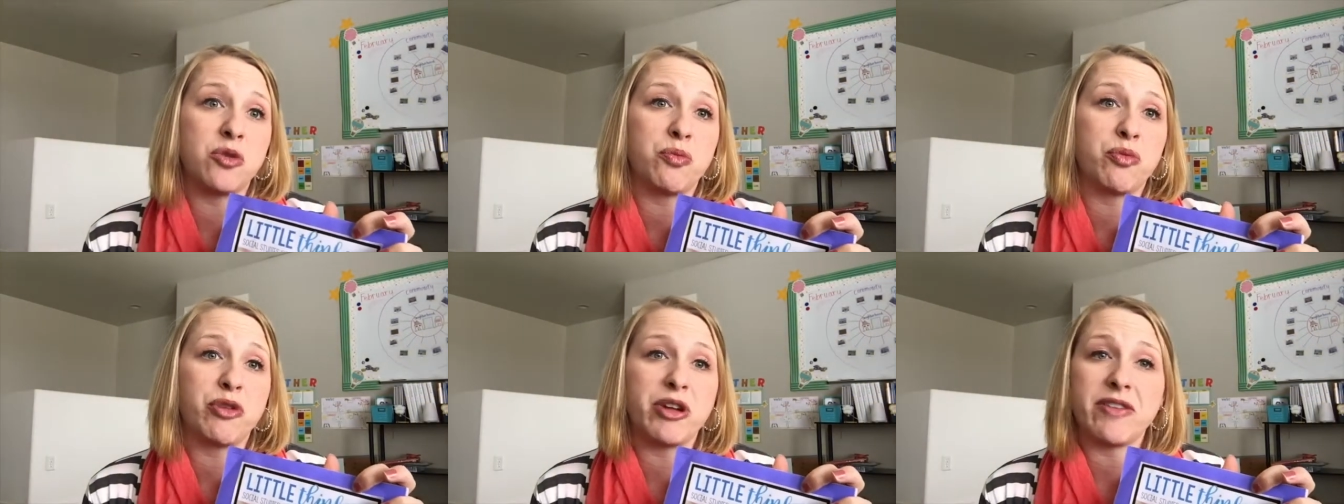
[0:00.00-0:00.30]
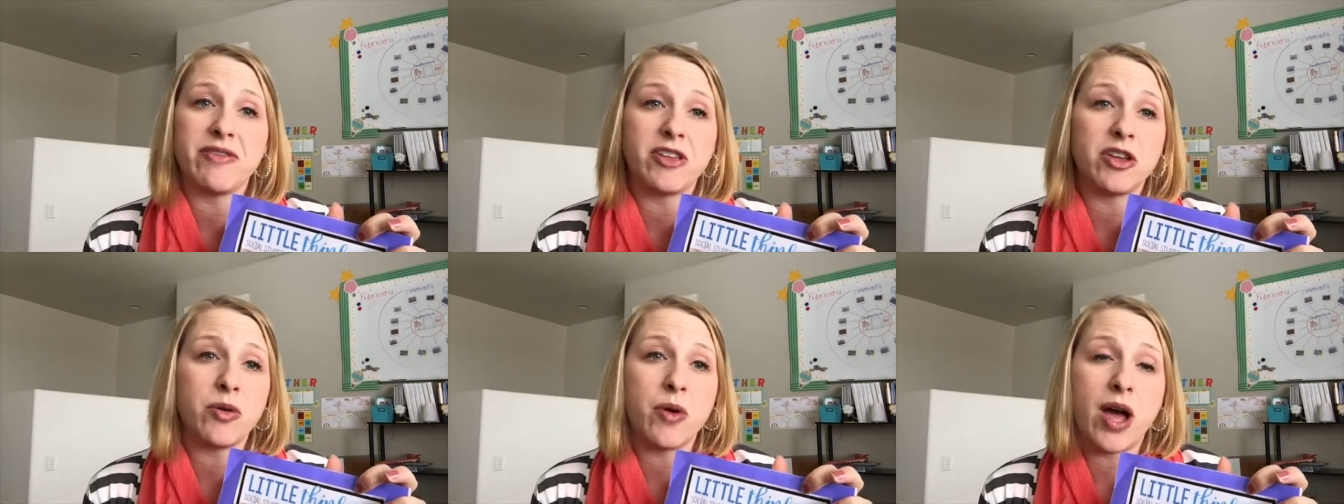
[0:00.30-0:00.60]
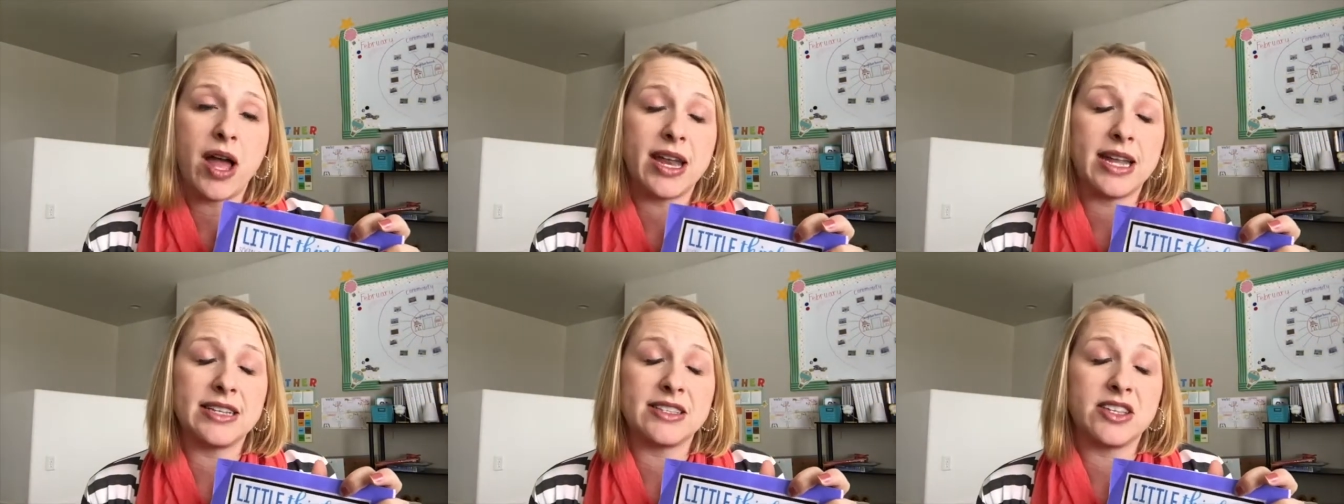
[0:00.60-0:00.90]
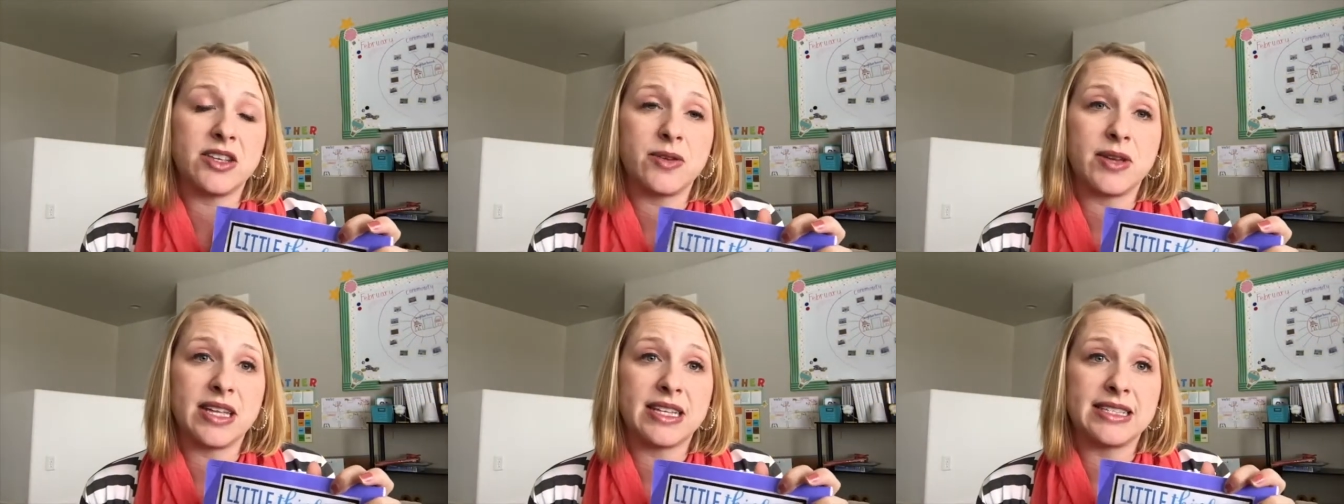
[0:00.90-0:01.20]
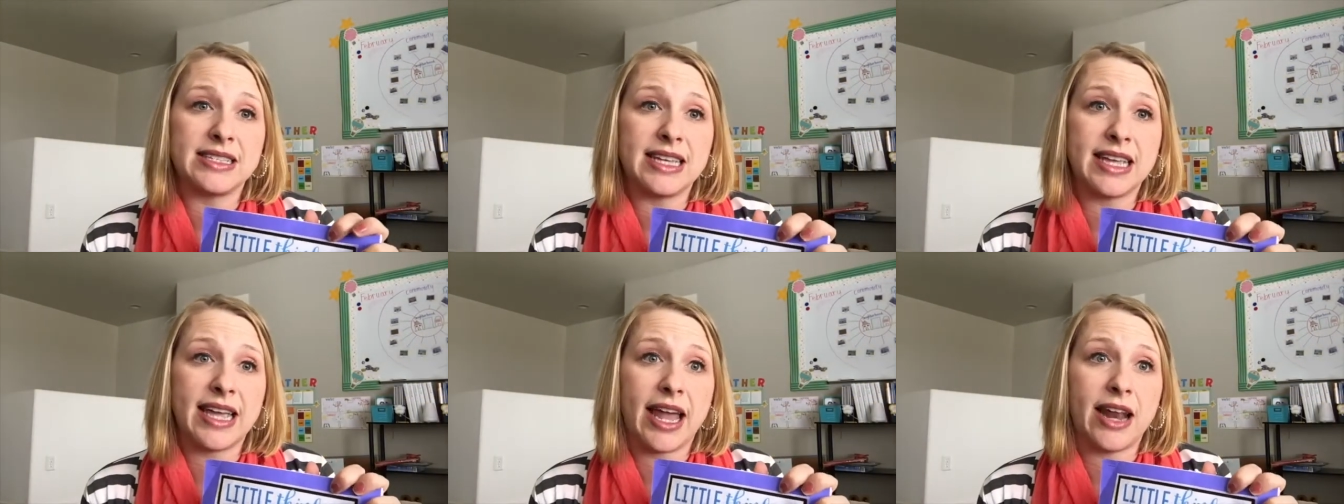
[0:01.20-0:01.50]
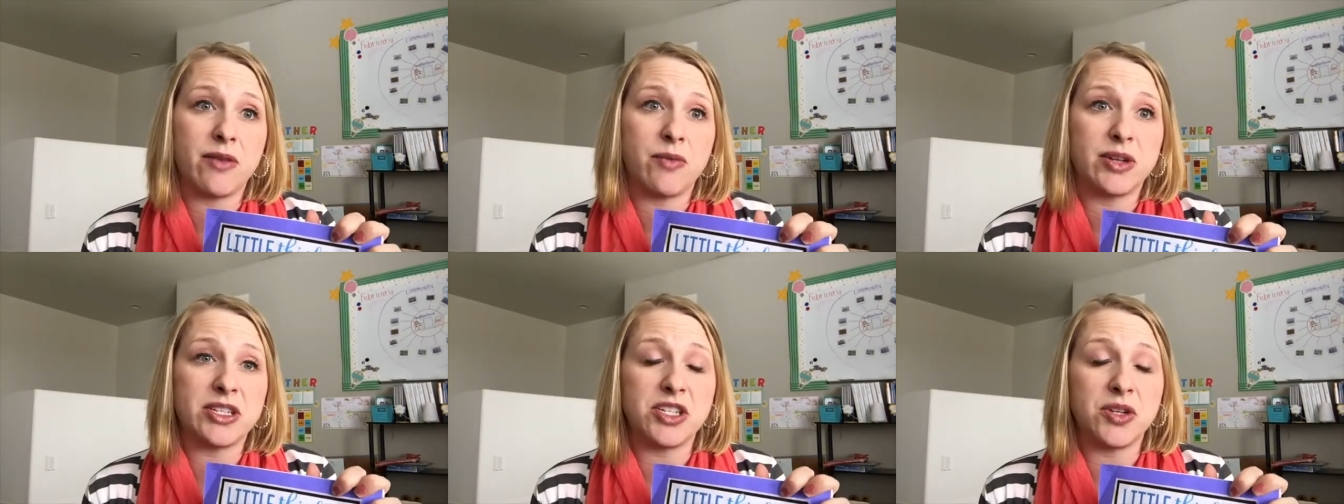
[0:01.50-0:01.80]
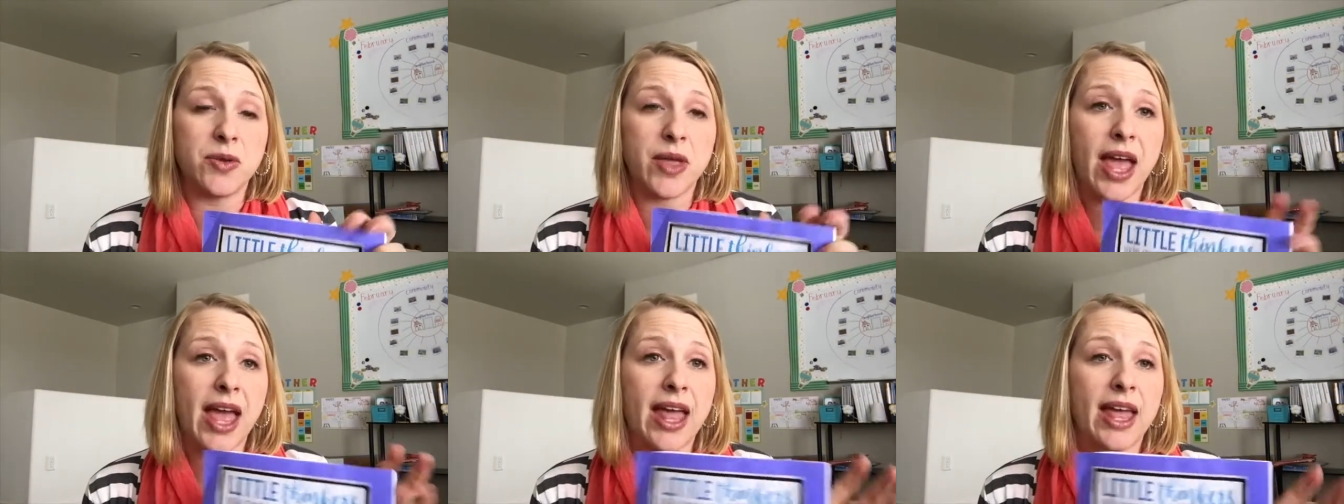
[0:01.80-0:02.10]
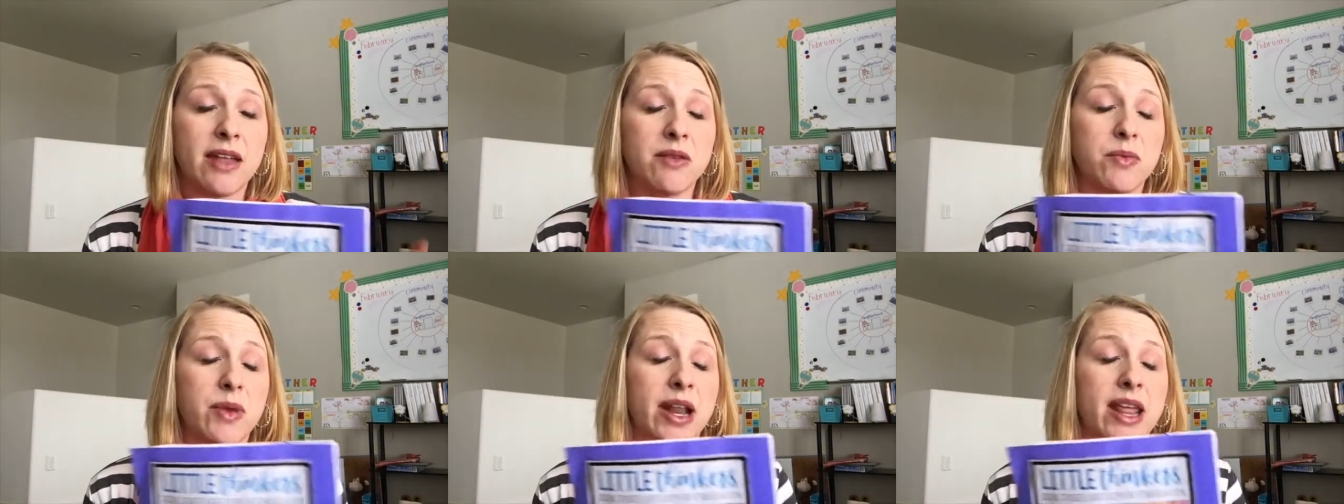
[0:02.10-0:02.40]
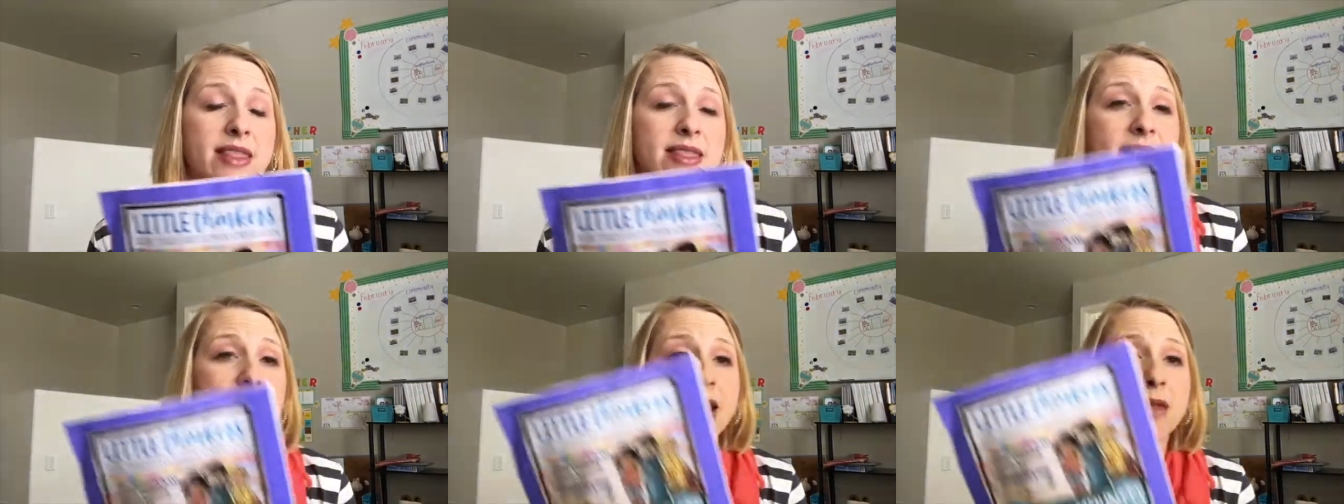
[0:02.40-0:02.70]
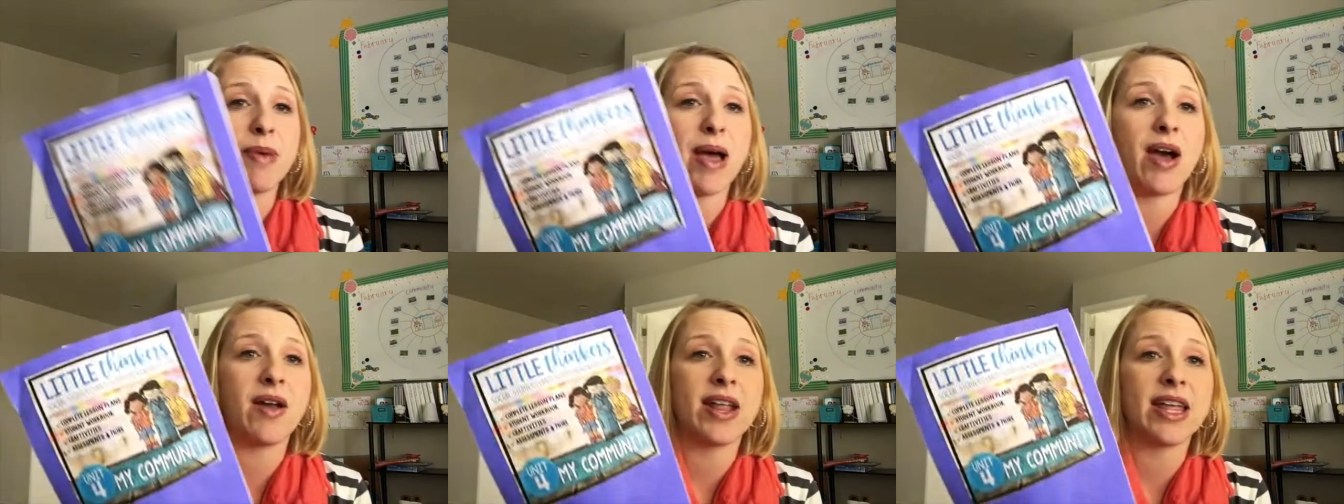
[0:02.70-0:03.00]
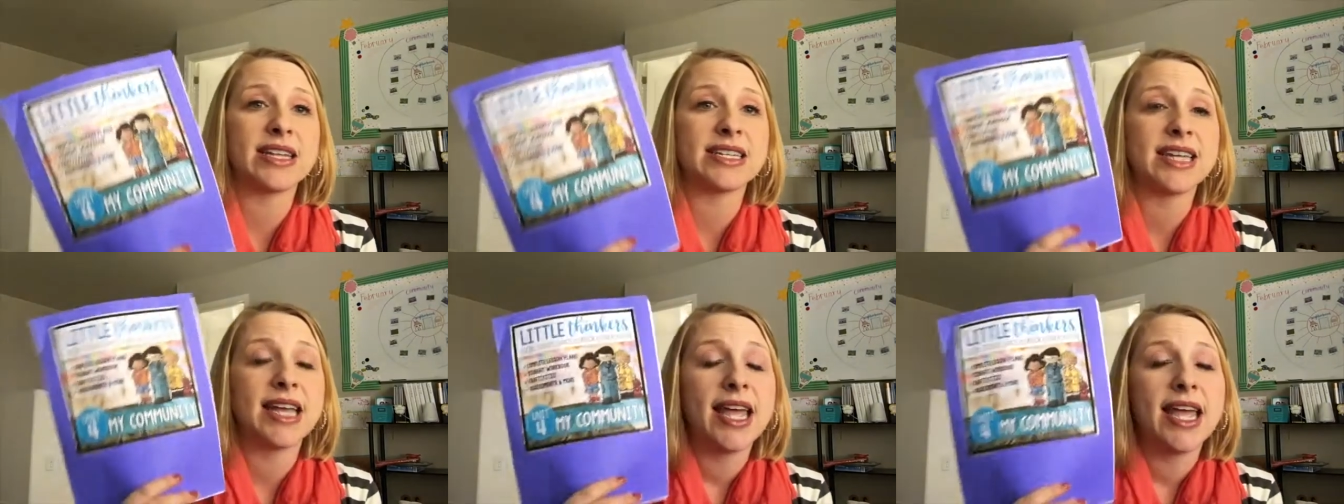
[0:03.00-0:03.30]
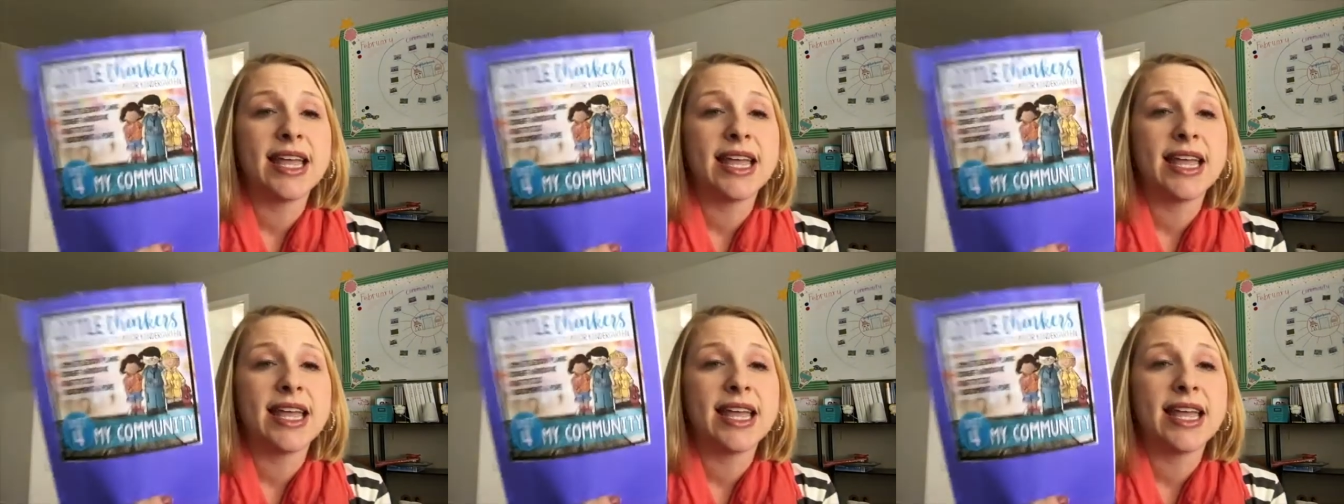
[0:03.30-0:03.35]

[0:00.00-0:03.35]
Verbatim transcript: preview on it, so you can see kind of what you get and what I thought about it.